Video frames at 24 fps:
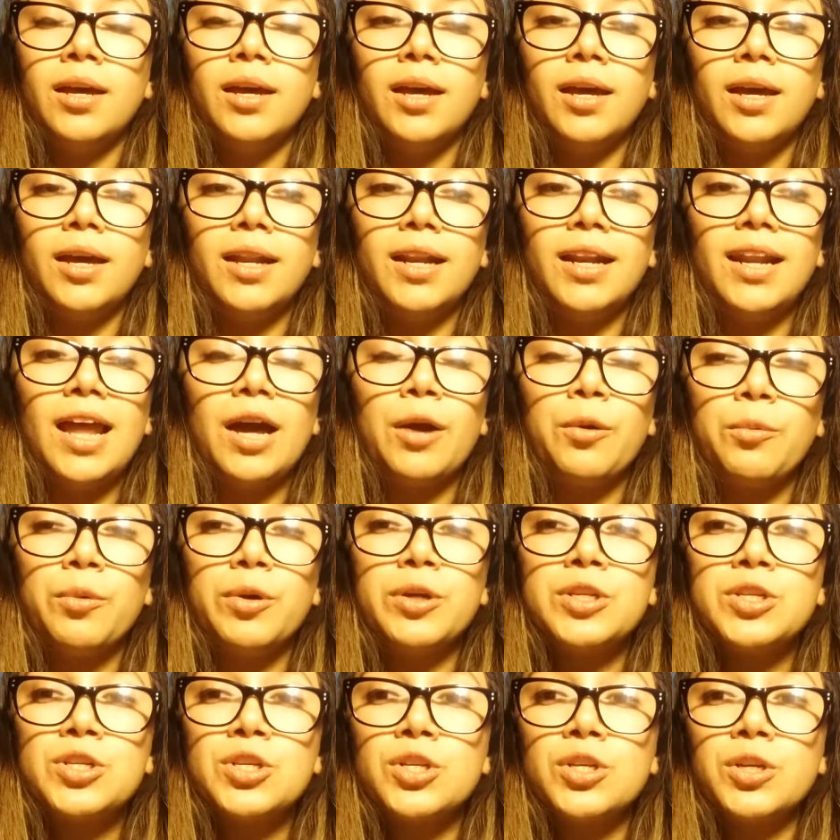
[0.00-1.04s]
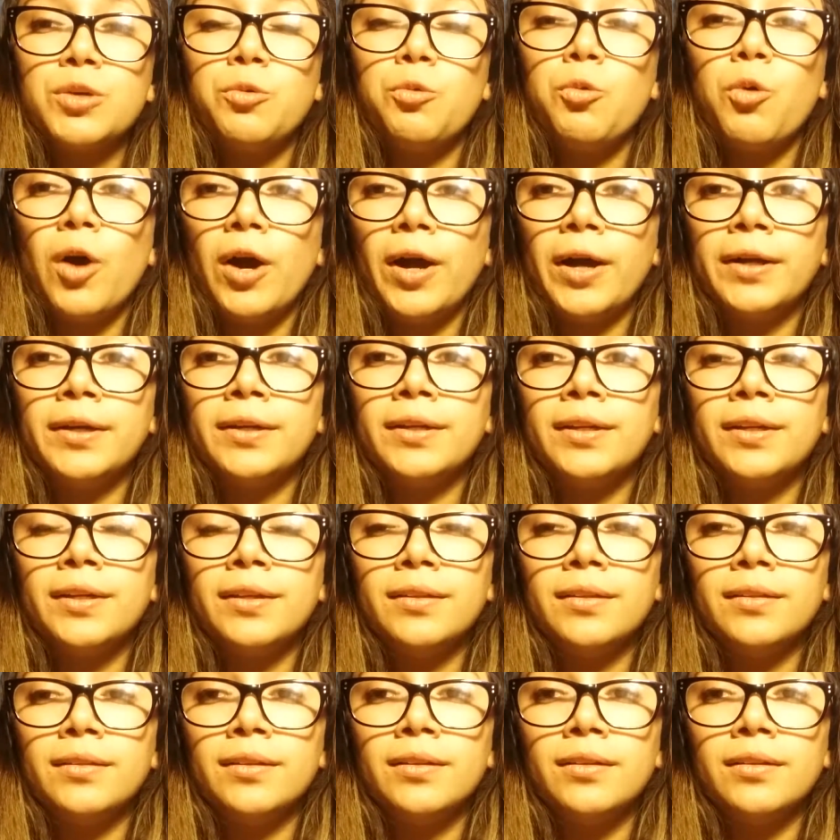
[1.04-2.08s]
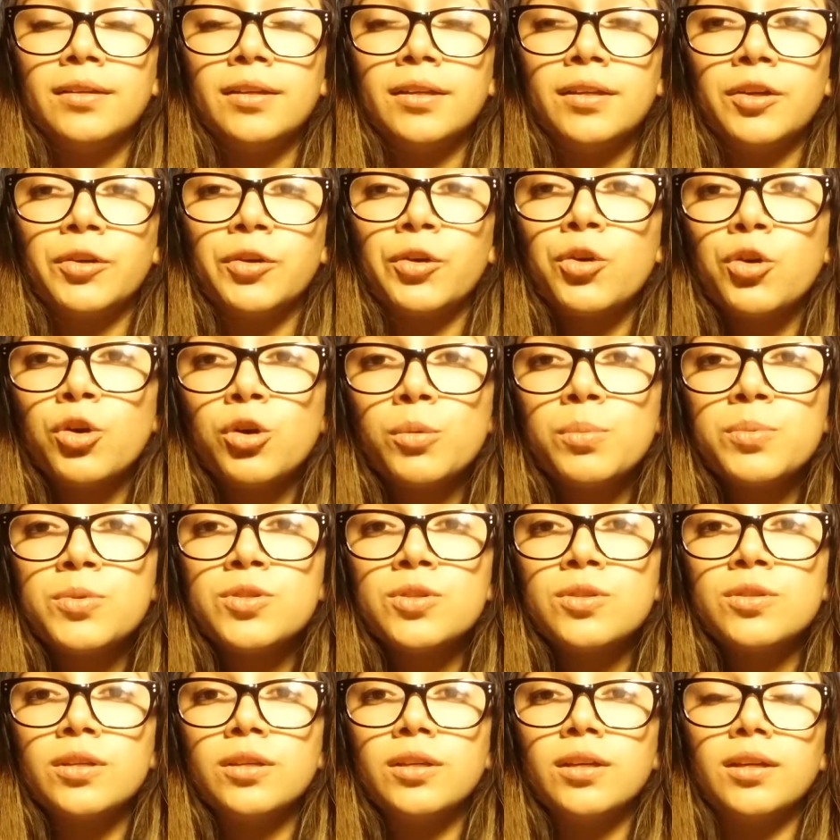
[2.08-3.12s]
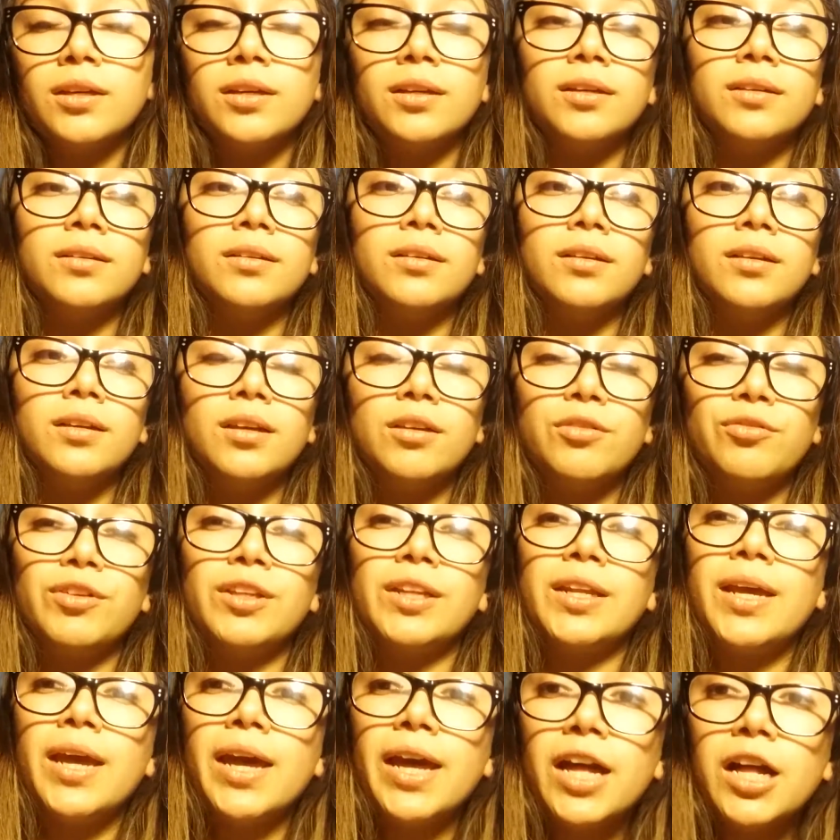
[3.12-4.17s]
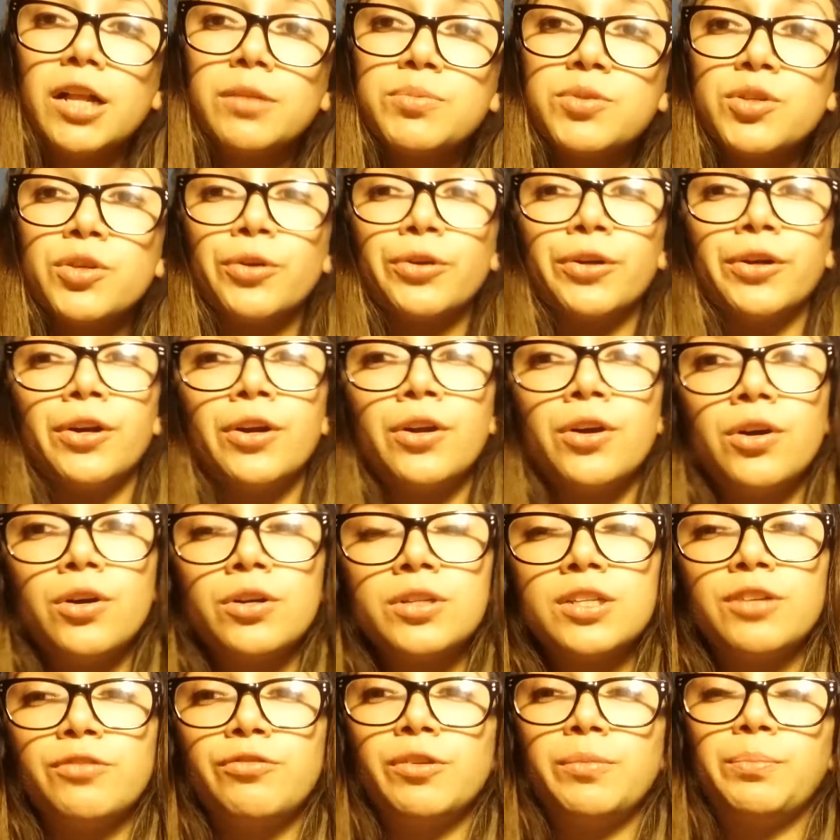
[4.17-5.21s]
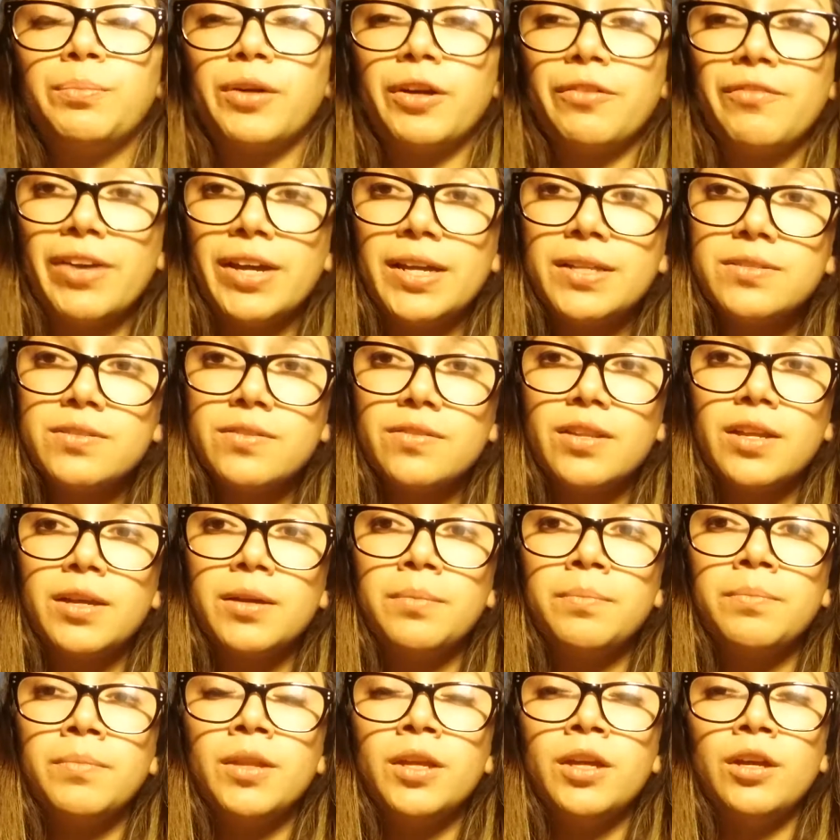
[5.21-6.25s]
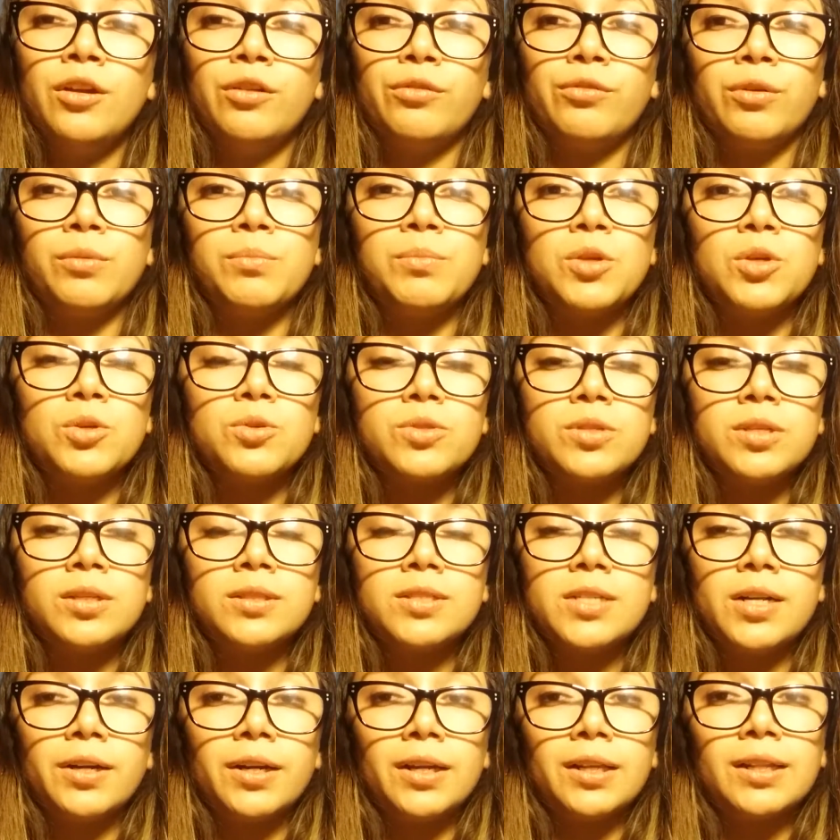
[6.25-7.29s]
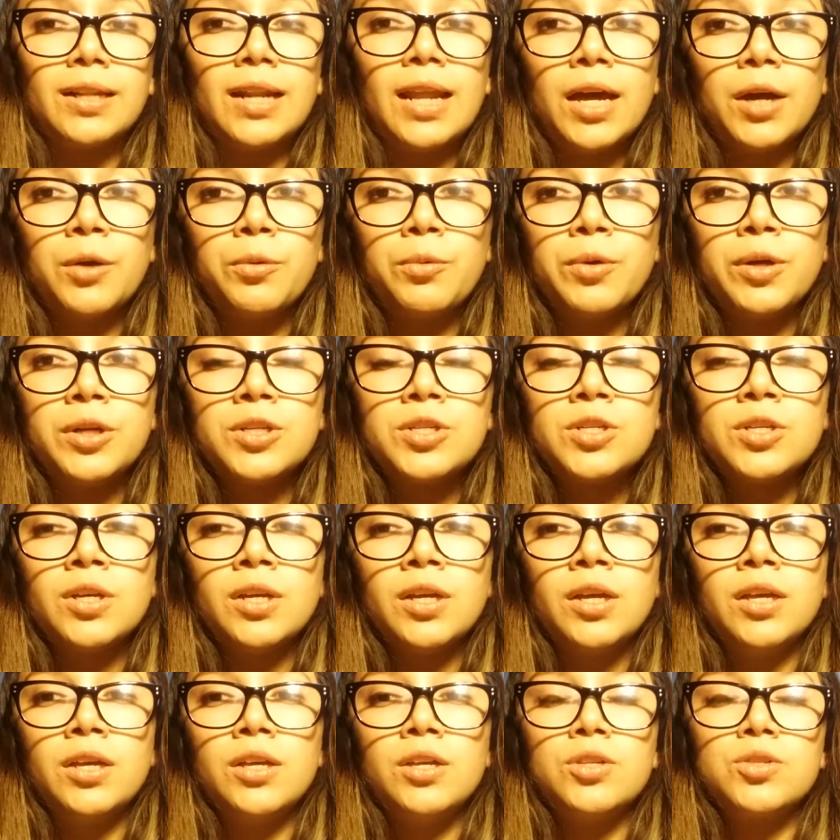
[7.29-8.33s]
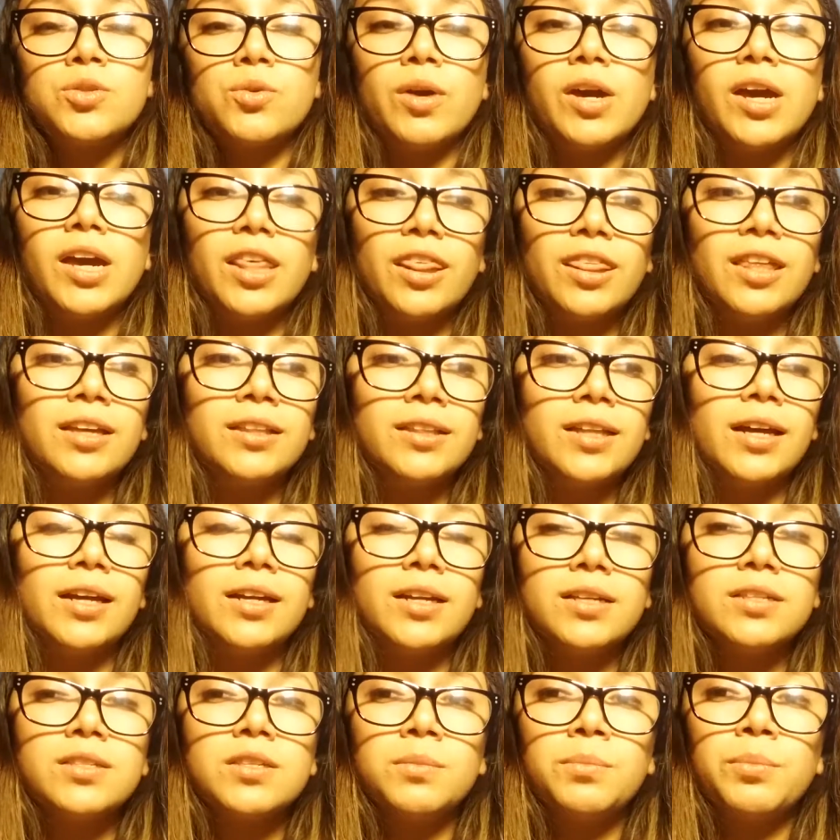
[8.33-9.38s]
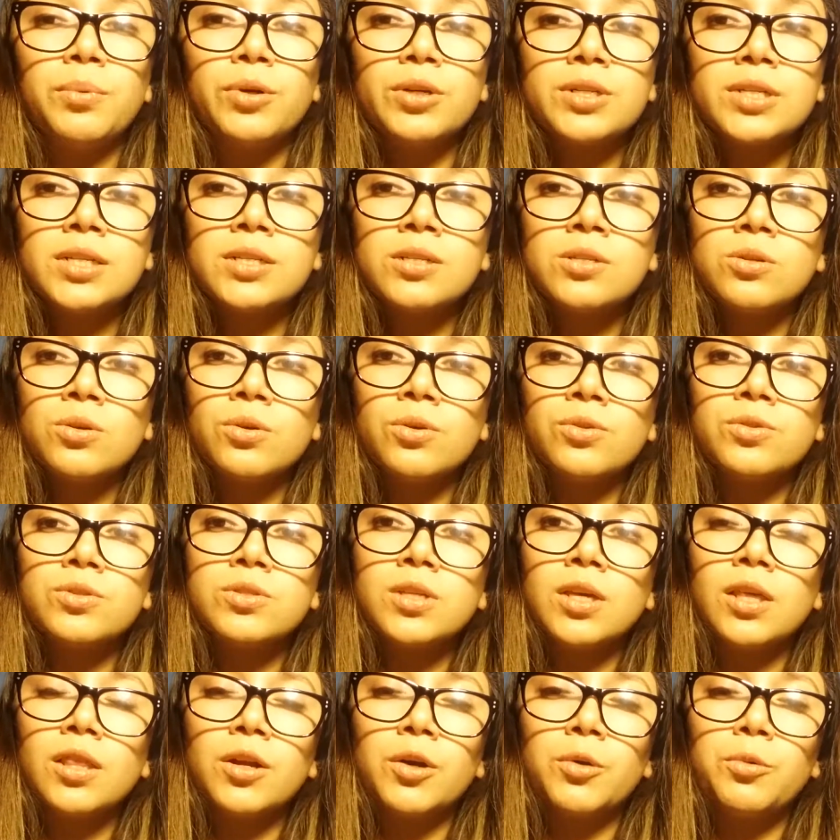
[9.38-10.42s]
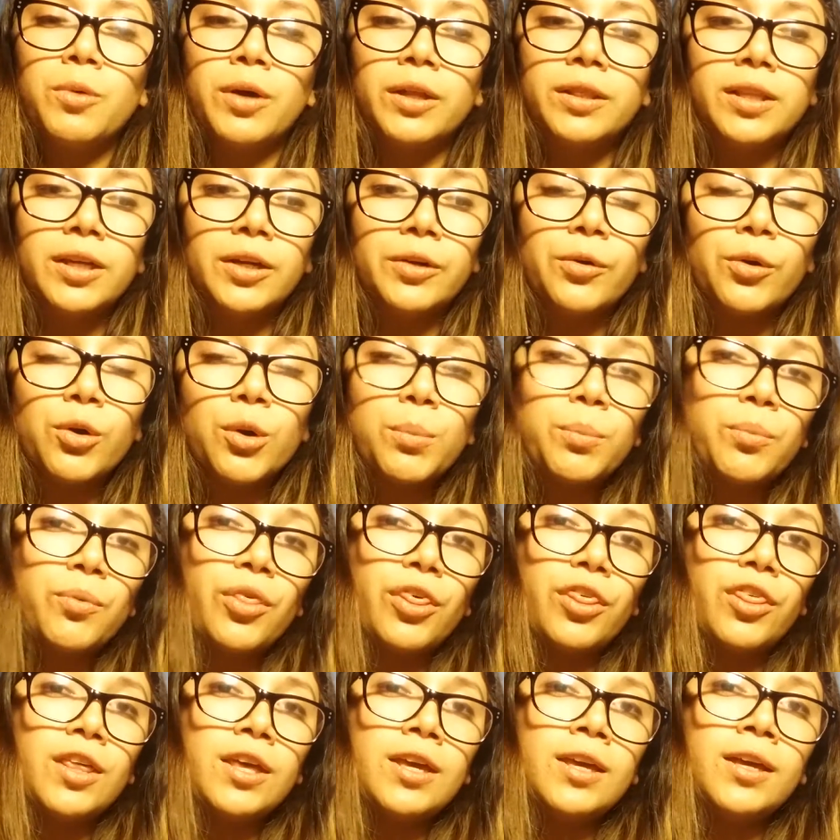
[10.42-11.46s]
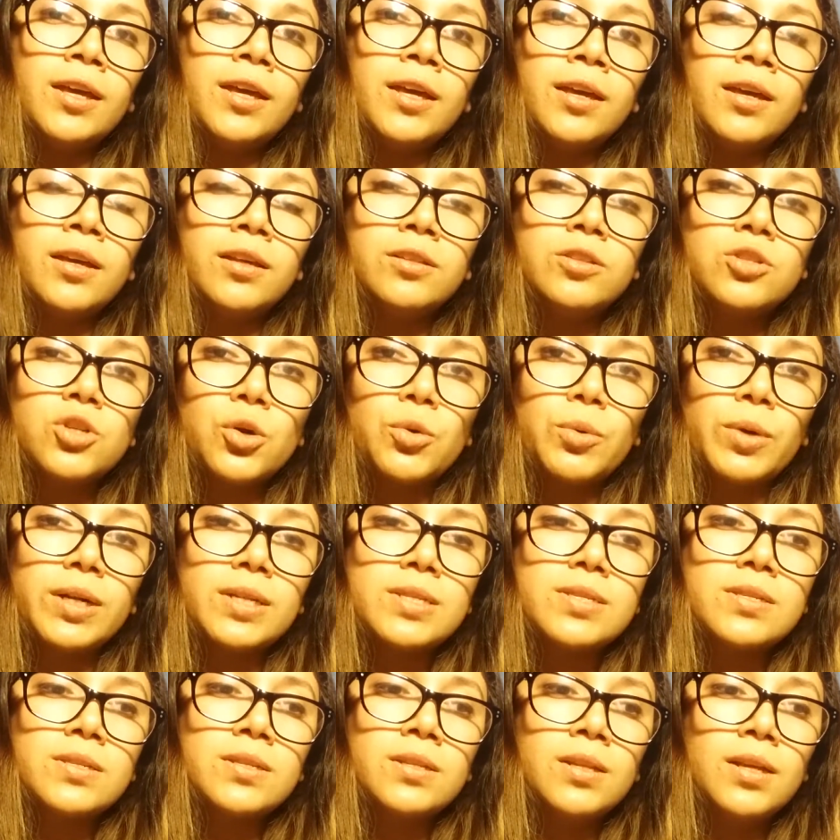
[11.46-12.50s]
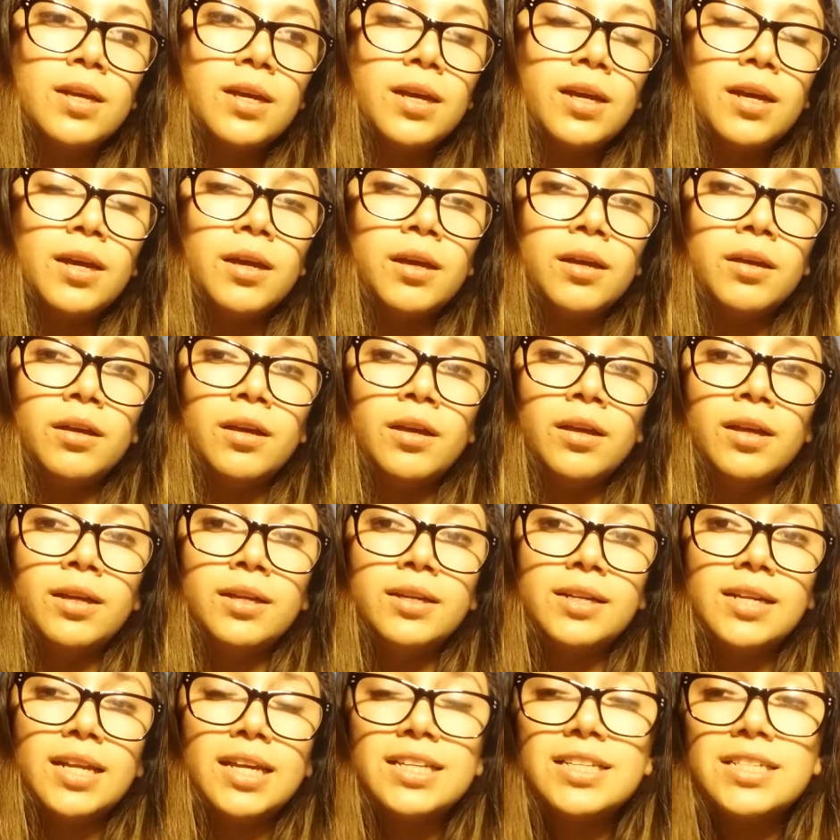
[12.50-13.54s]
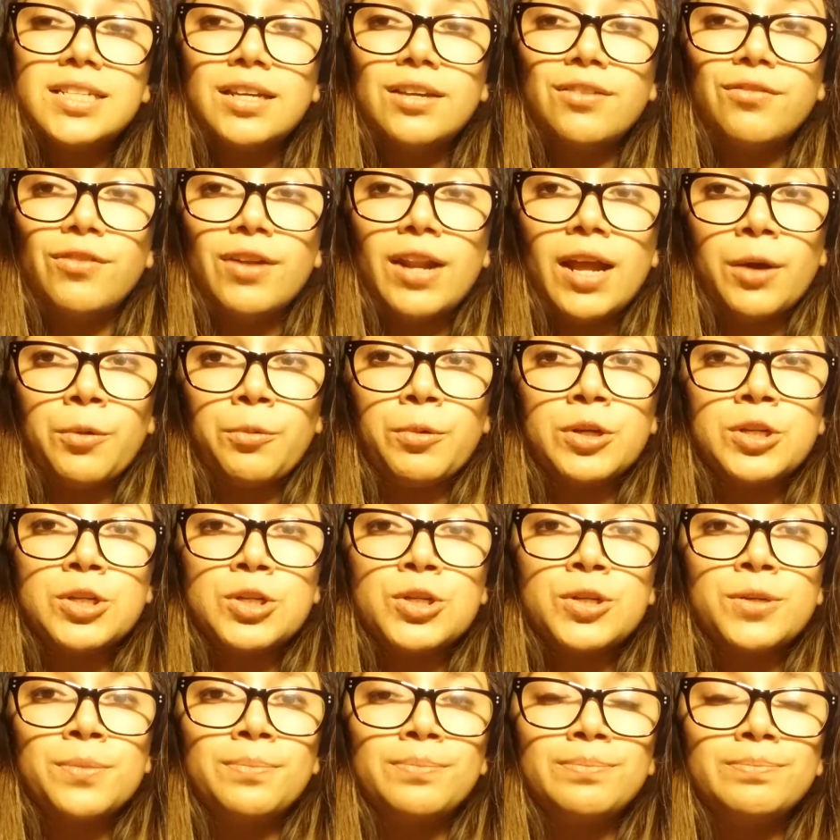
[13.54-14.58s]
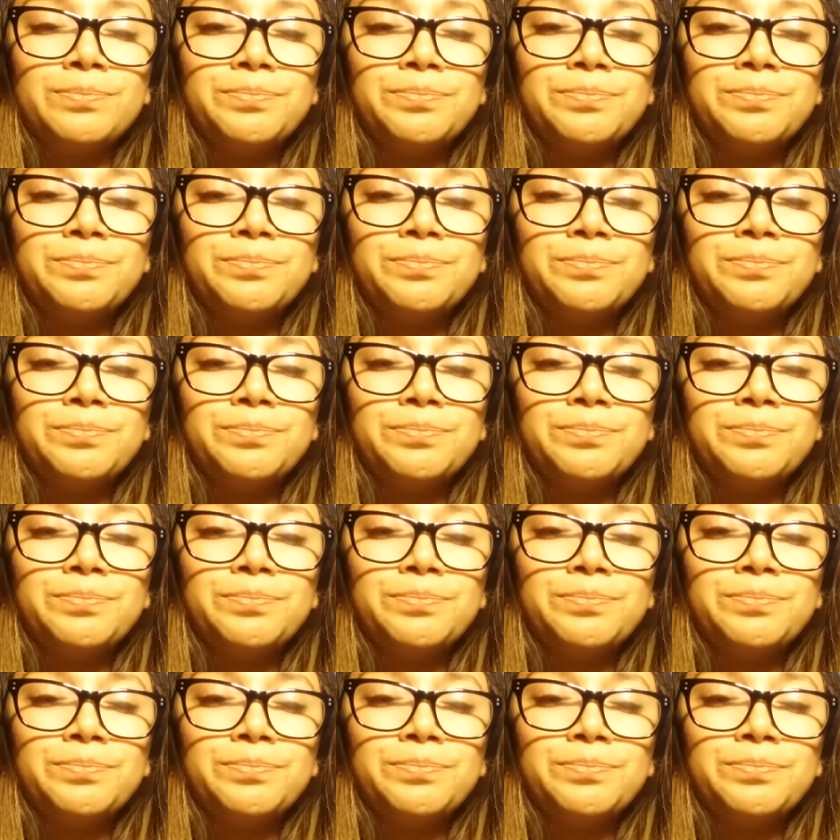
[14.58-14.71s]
language one in groups, if it helps or not, if it prevents them from using target language. So I think that it's important to consider what the group think towards a native language.